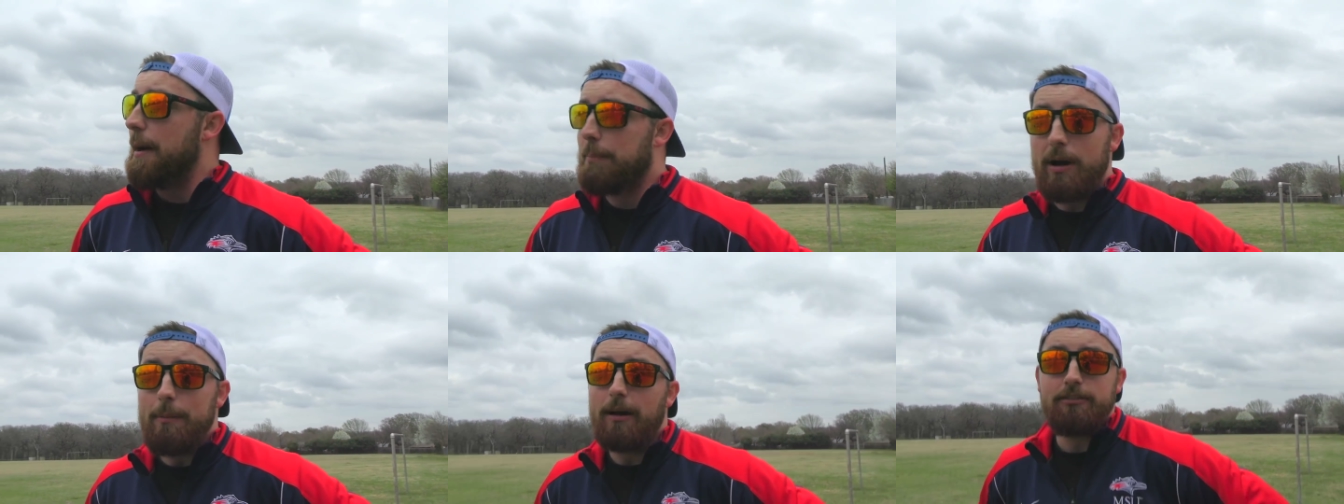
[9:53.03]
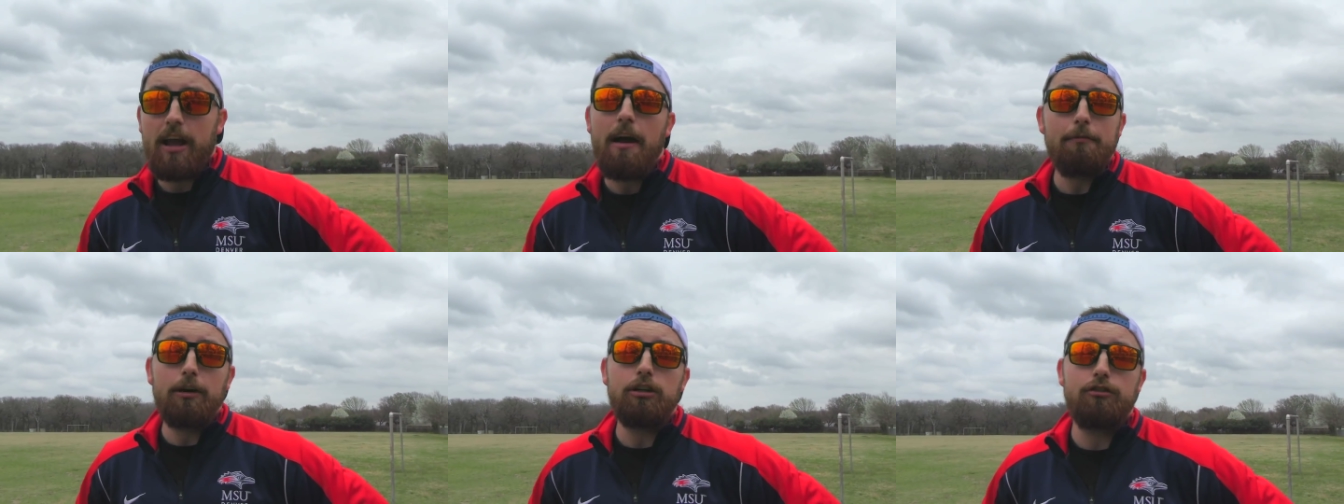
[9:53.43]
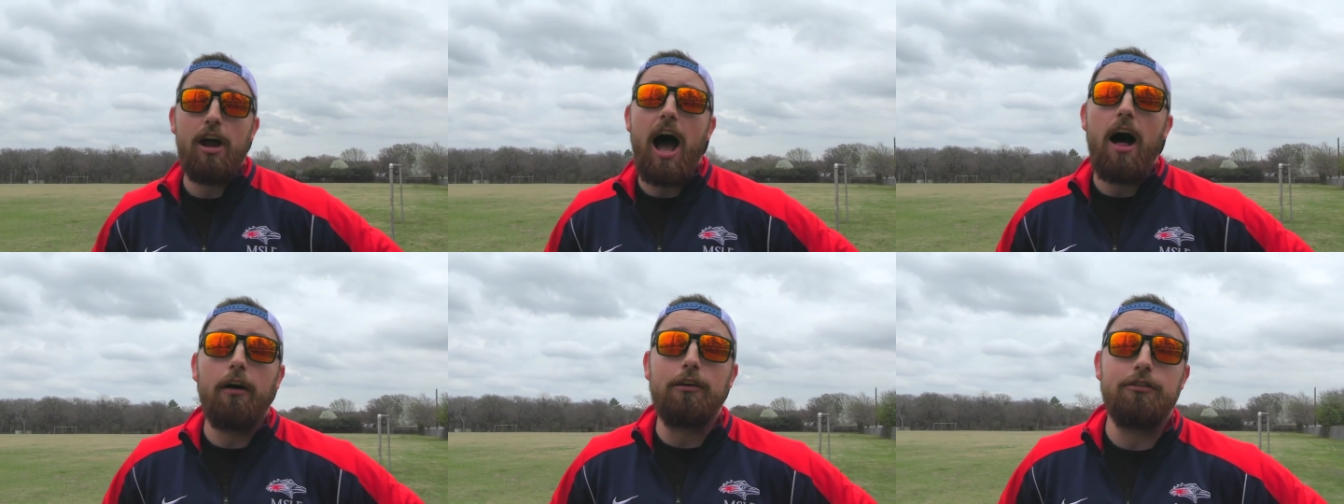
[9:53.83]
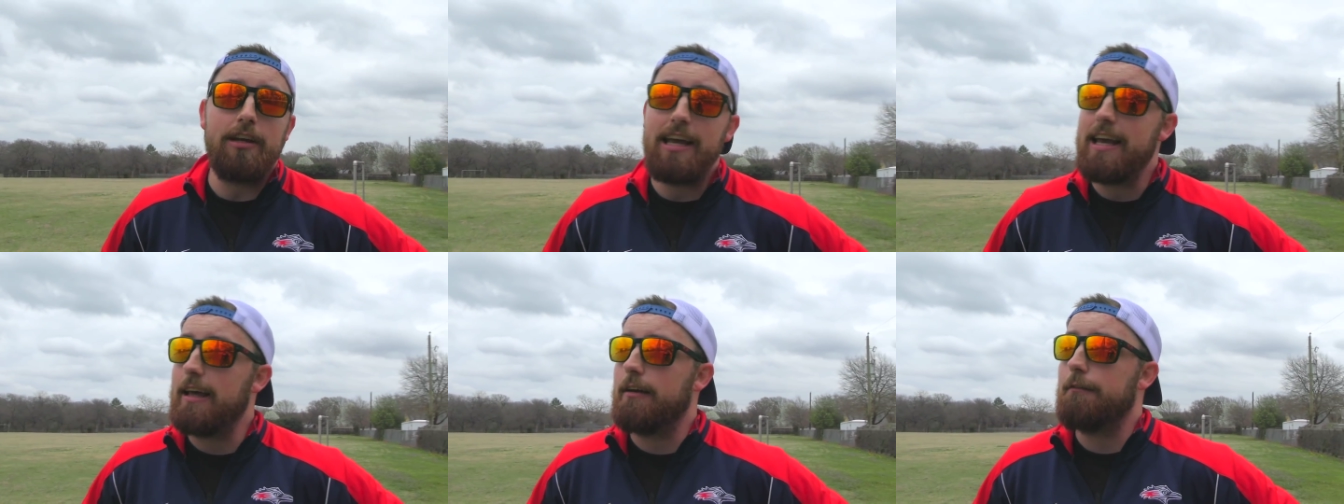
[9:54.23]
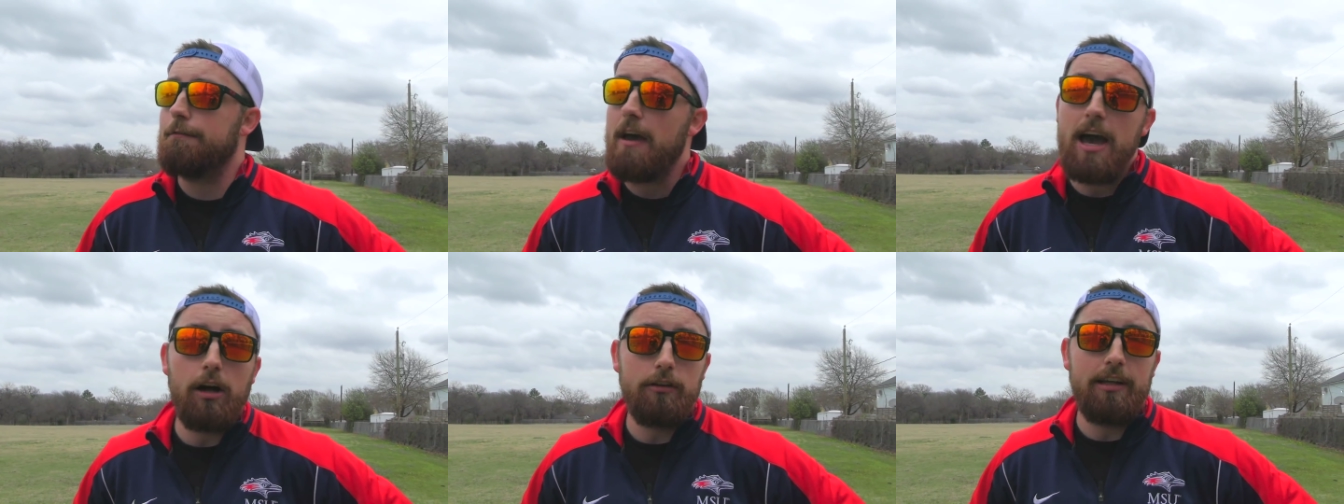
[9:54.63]
Pretty much every challenge it
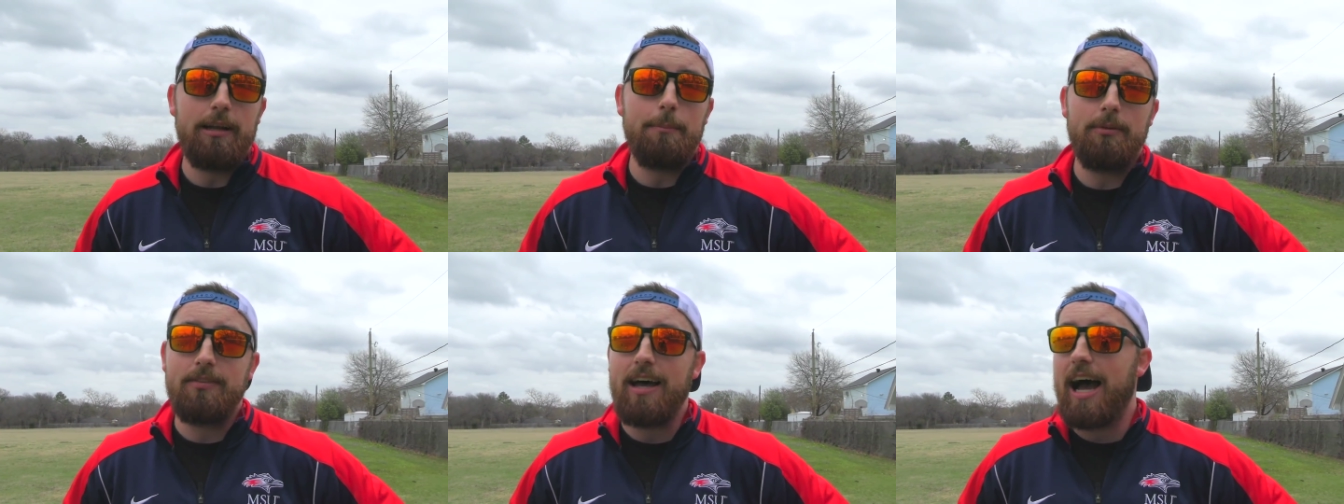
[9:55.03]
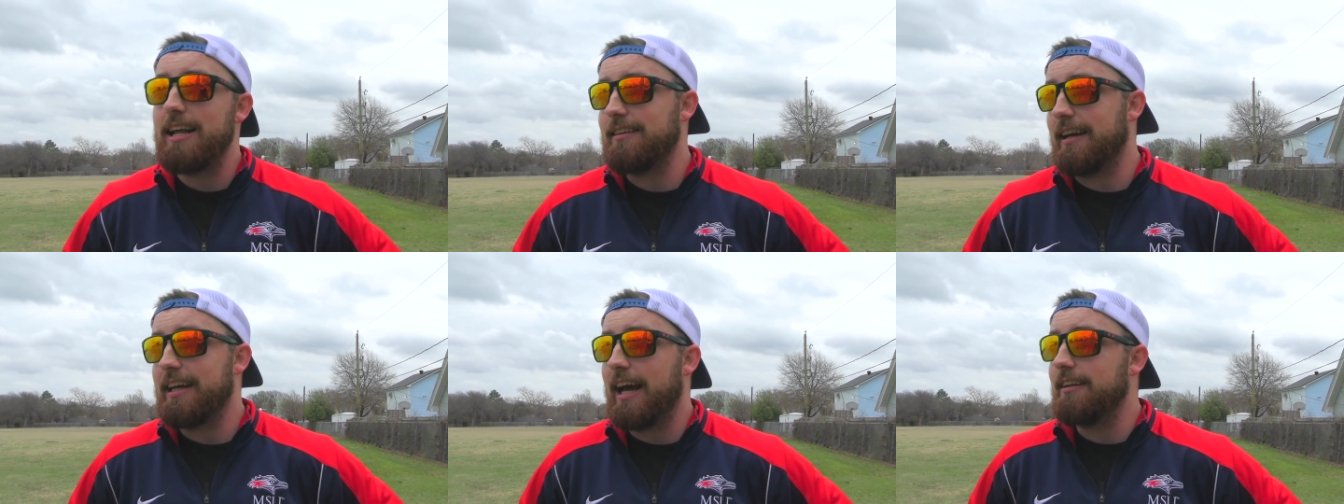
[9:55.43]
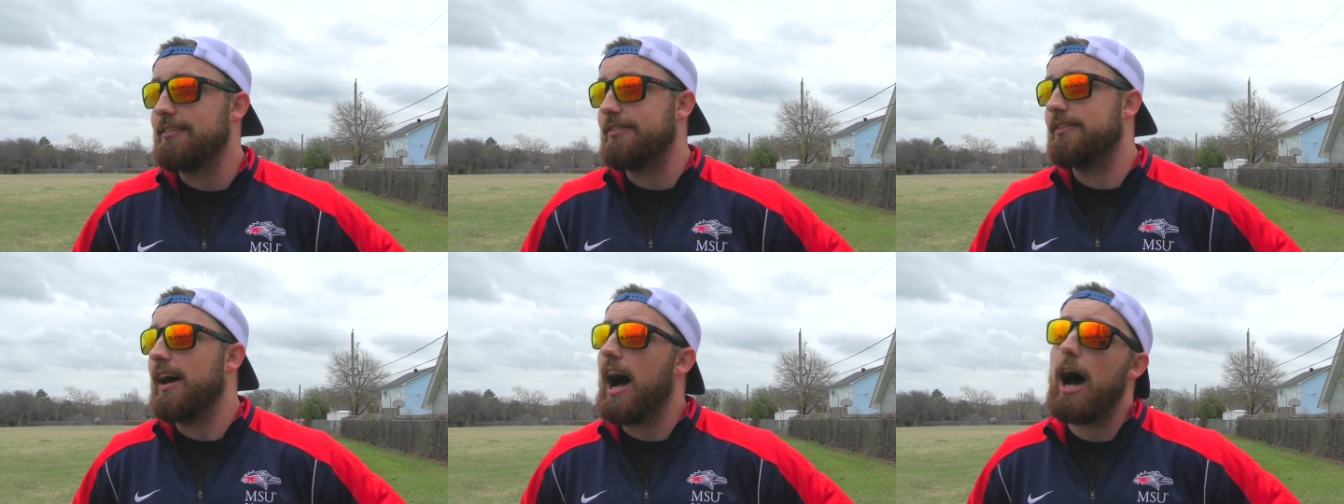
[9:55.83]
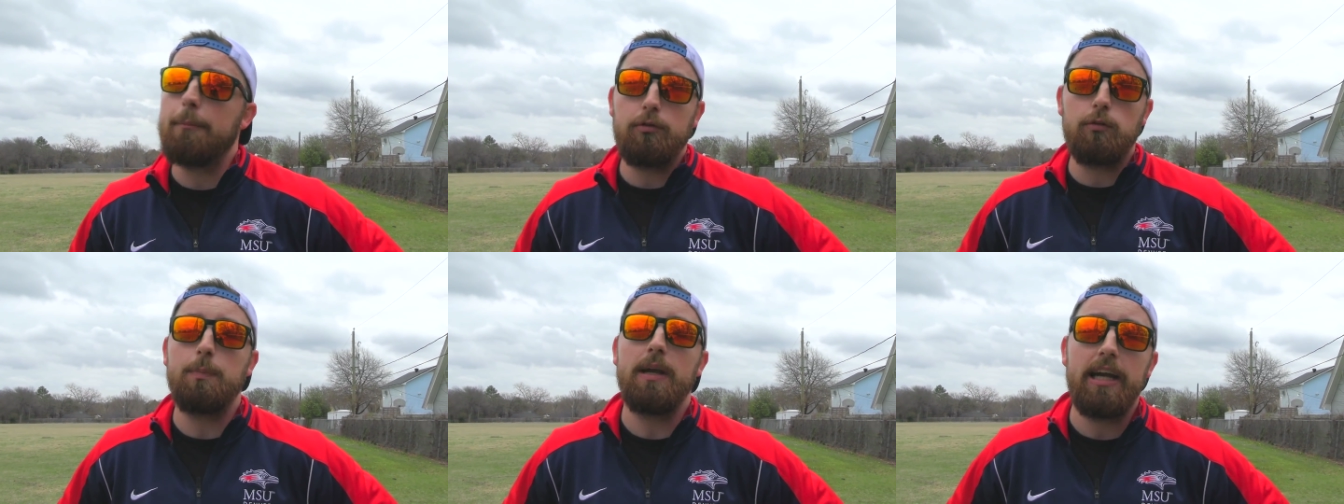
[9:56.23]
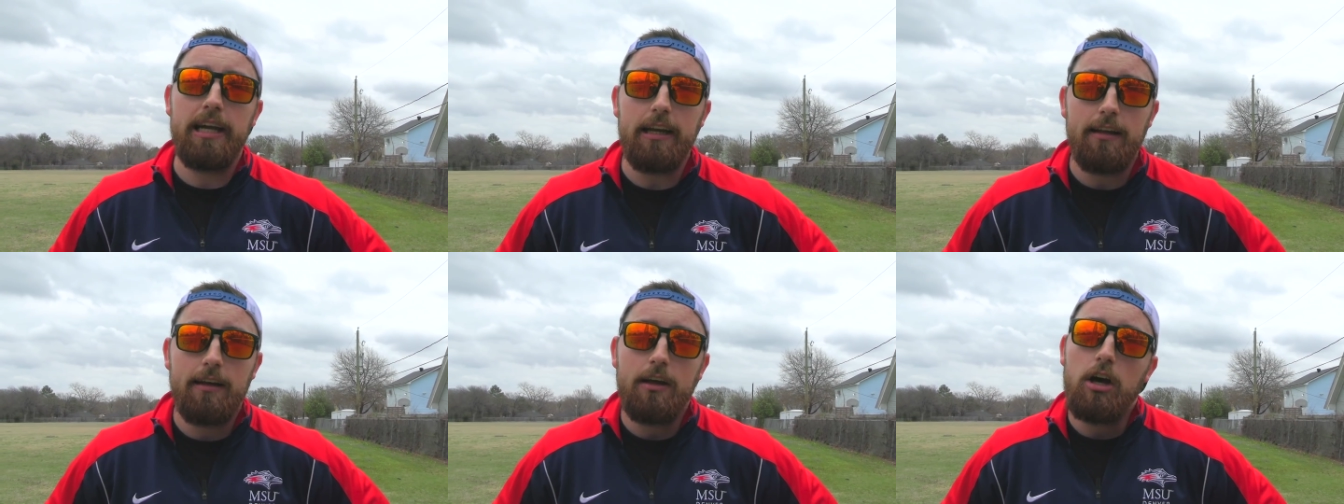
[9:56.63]
failed in, besides, I guess, top speed